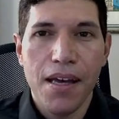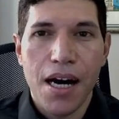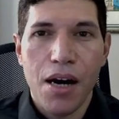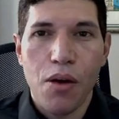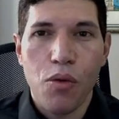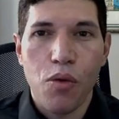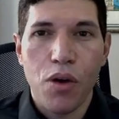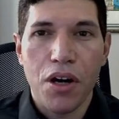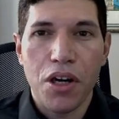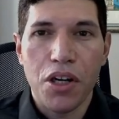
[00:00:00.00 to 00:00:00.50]

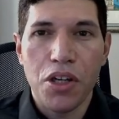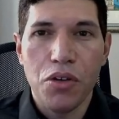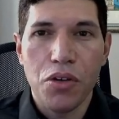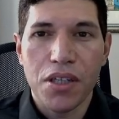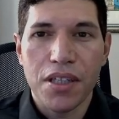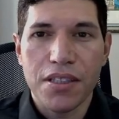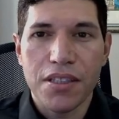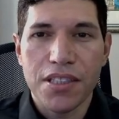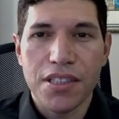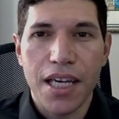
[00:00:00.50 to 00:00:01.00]
where you
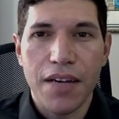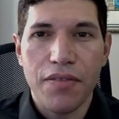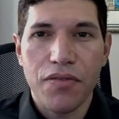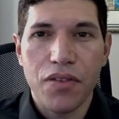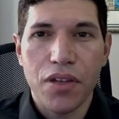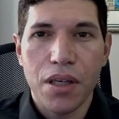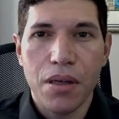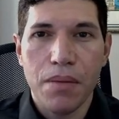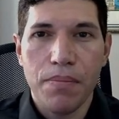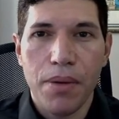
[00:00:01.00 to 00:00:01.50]
can
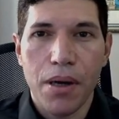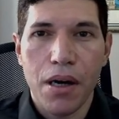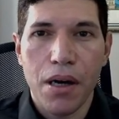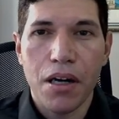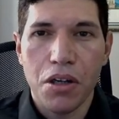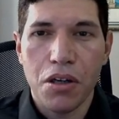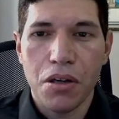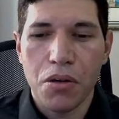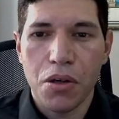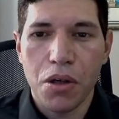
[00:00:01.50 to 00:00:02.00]
safely
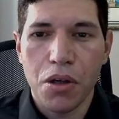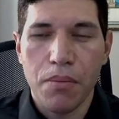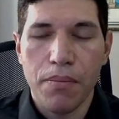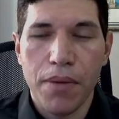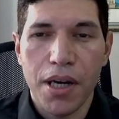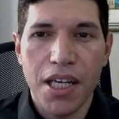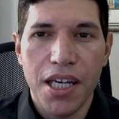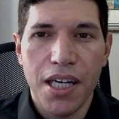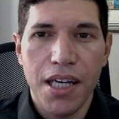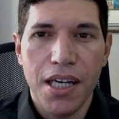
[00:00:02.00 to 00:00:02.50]
park your
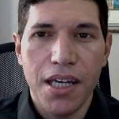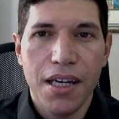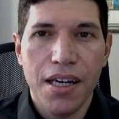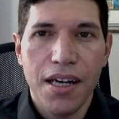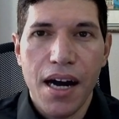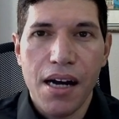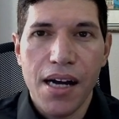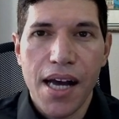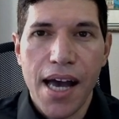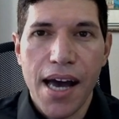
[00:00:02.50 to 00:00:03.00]
money
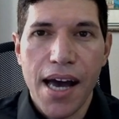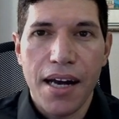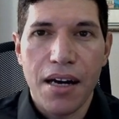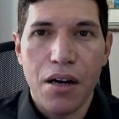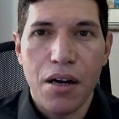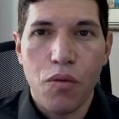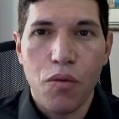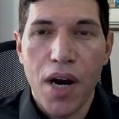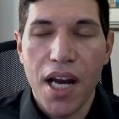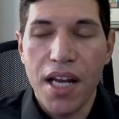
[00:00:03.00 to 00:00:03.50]
at
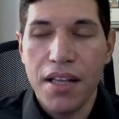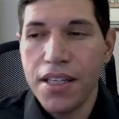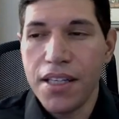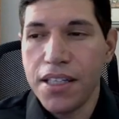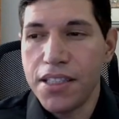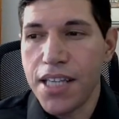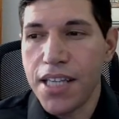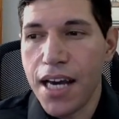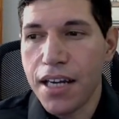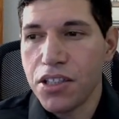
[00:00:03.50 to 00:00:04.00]
a rate
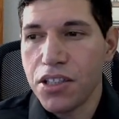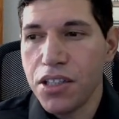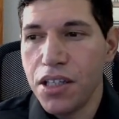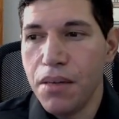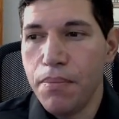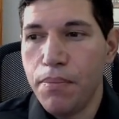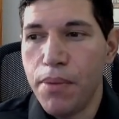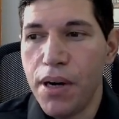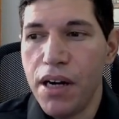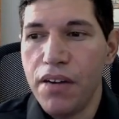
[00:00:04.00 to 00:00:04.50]
that's actually
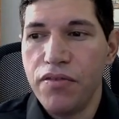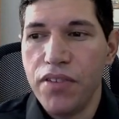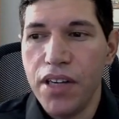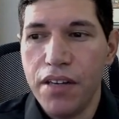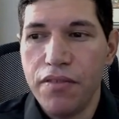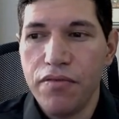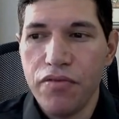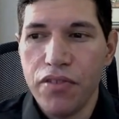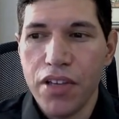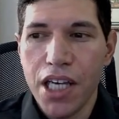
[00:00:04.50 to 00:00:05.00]
above
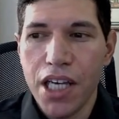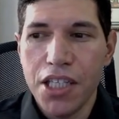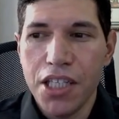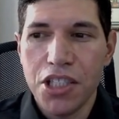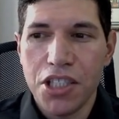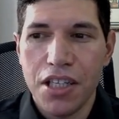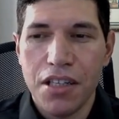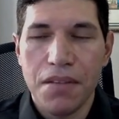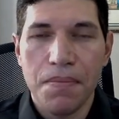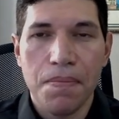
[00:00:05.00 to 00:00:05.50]

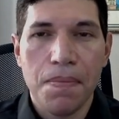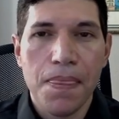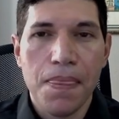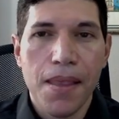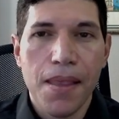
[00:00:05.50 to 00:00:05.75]
inflation